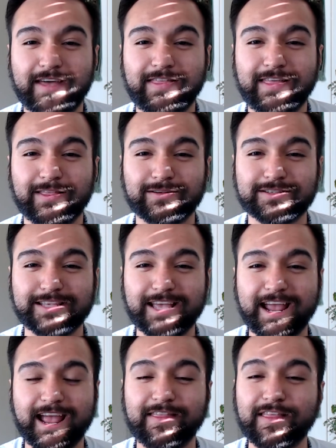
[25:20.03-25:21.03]
And then they'll say
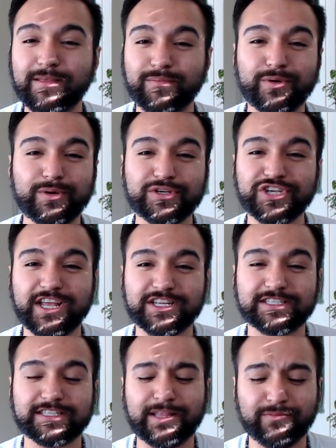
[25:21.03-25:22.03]
it, and then the mood
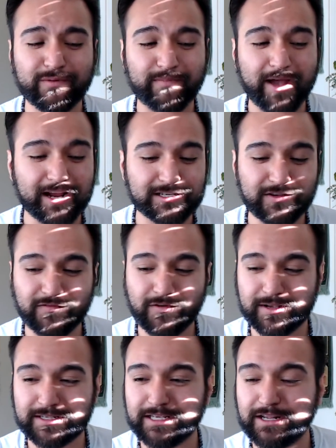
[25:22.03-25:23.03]
changes, and then we're back to
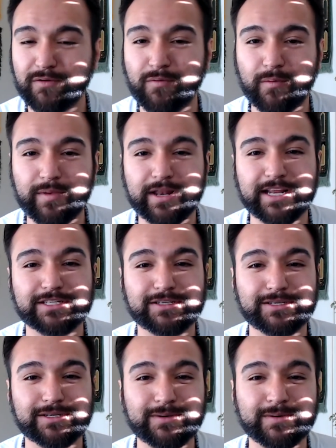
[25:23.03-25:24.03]
focusing on what we need to
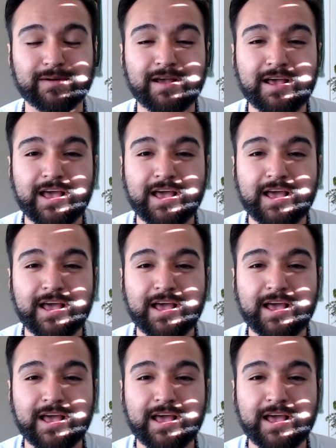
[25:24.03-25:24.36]
do.